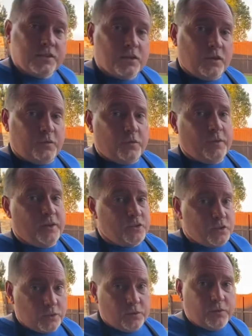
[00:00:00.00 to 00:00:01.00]
go for about
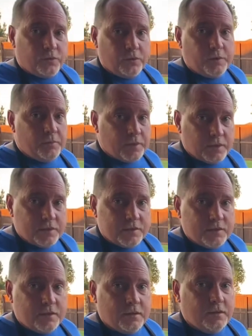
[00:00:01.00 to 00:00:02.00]
2 or 3
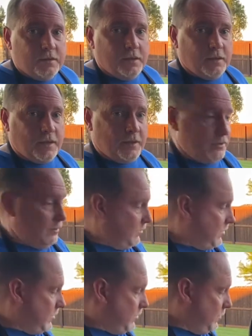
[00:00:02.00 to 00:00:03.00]
minutes. Allow them
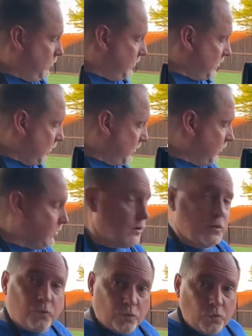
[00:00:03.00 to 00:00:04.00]
to start to cook
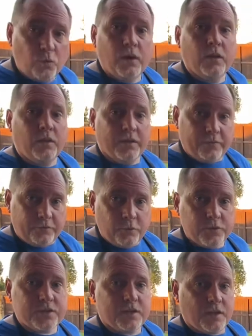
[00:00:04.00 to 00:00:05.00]
real well on that
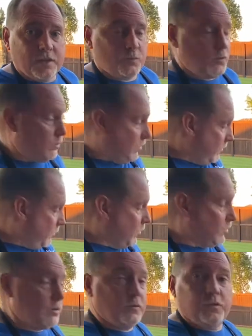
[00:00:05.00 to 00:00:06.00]
first side. We're
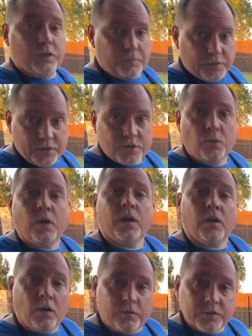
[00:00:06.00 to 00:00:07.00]
going to flip these quite
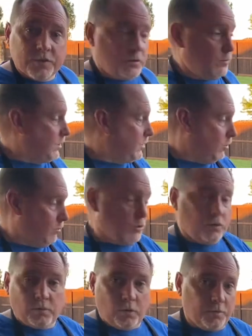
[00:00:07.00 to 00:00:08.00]
often so that we don't burn
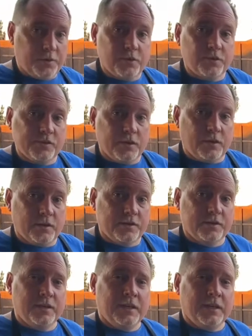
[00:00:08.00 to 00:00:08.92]
the barbecue sauce.